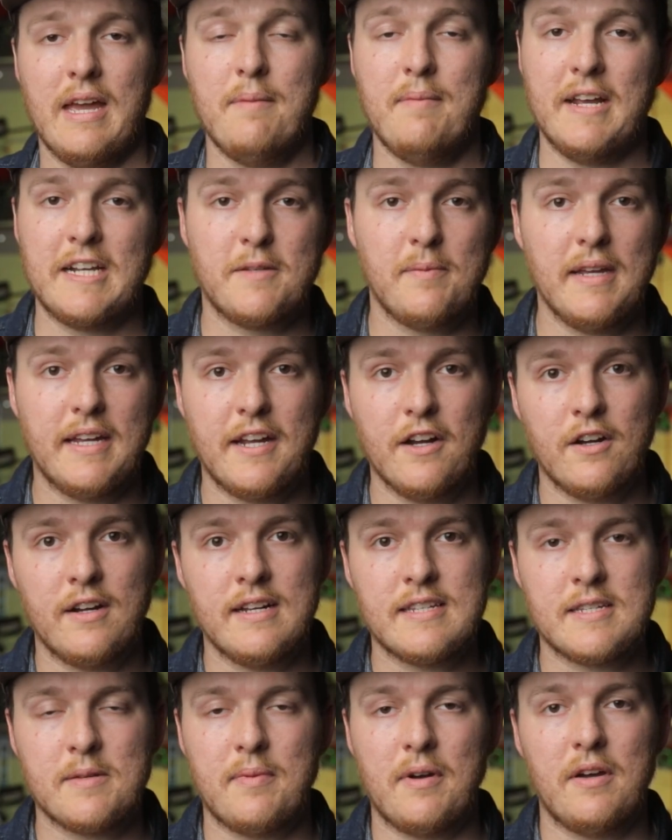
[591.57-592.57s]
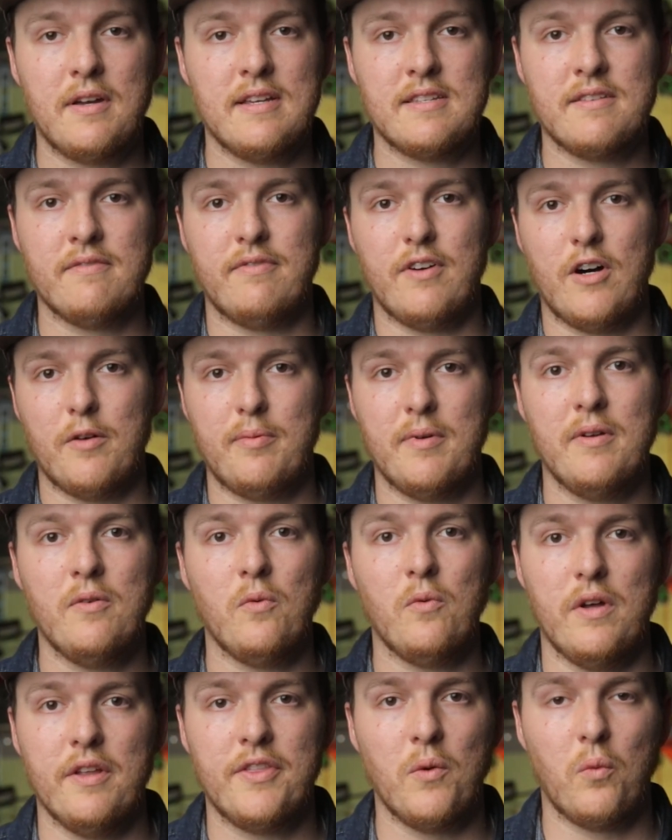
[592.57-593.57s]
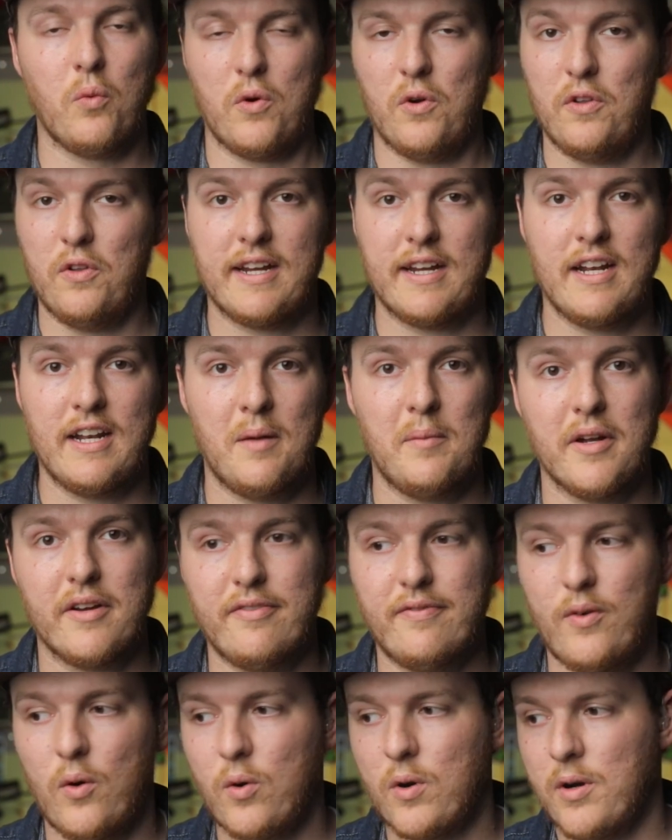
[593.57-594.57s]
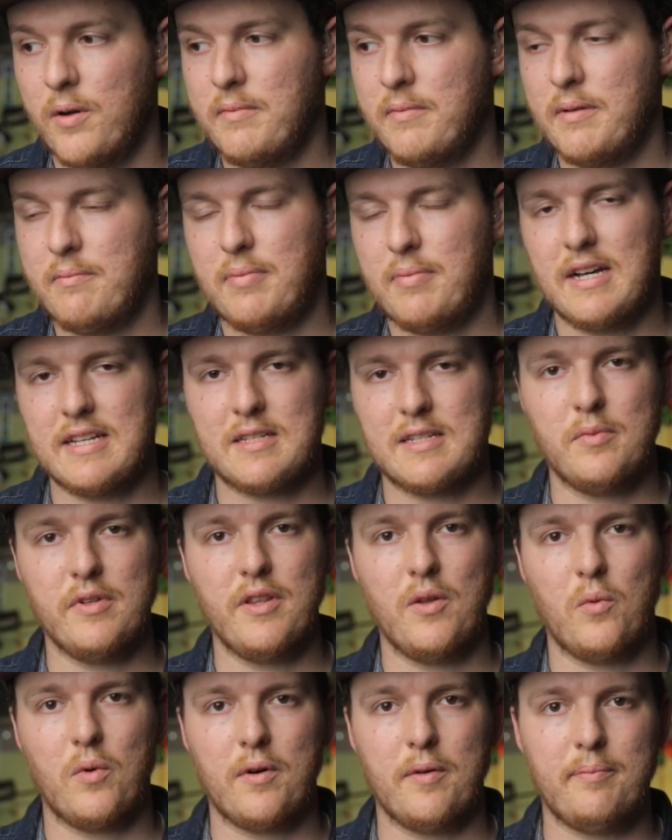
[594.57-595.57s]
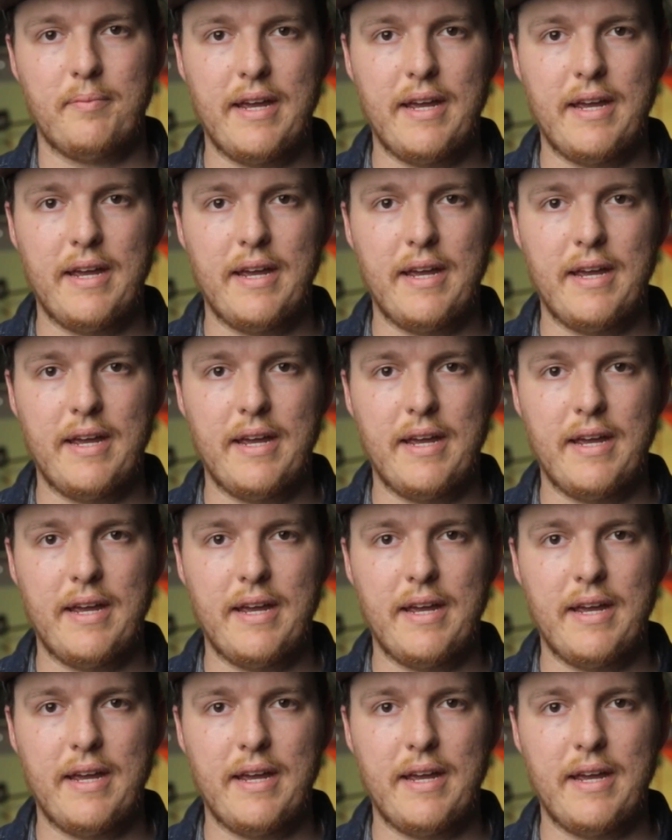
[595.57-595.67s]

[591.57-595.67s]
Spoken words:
It makes me curious about his involvement with the World Economic Forum and possibly the World